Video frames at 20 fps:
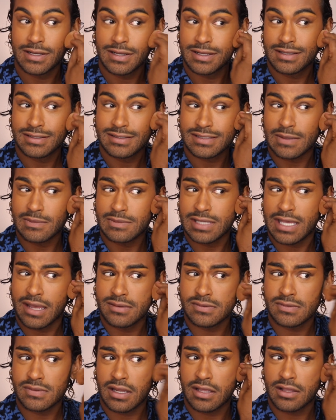
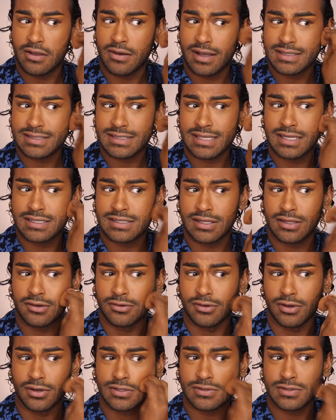Sometimes when I go outside to the
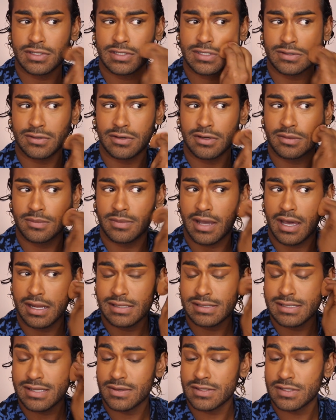grocery store, but
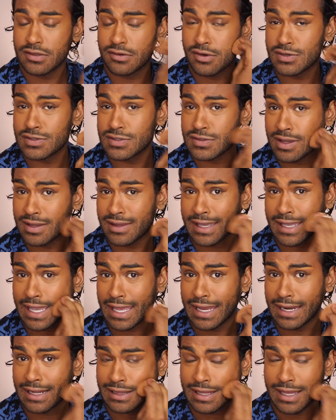honestly I went to the grocery store at like
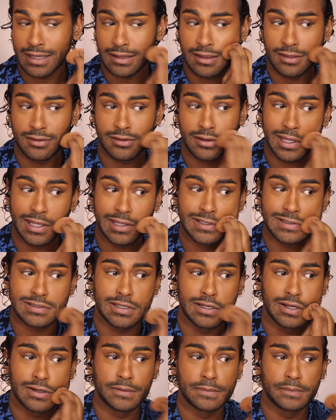8 o'clock the other night,
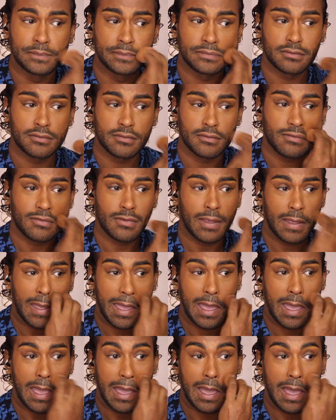so
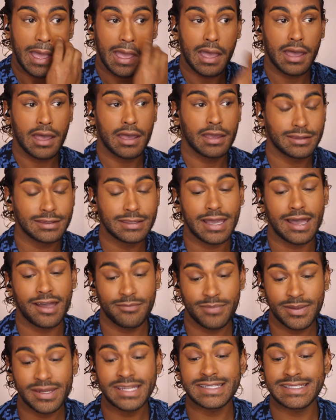yeah,
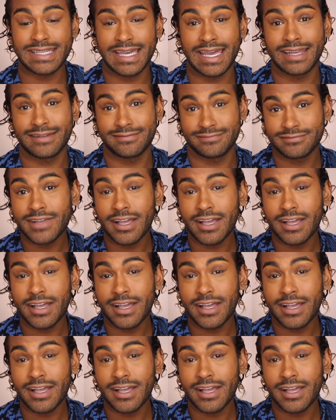I've been inside.